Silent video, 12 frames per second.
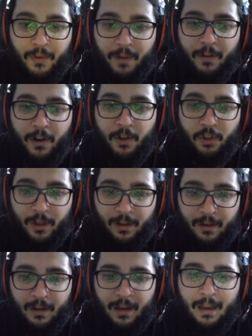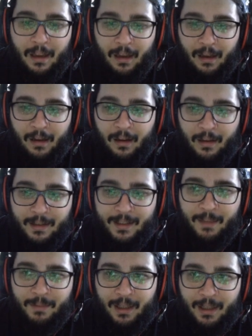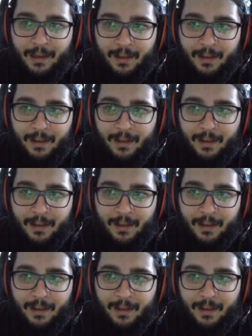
version seems like the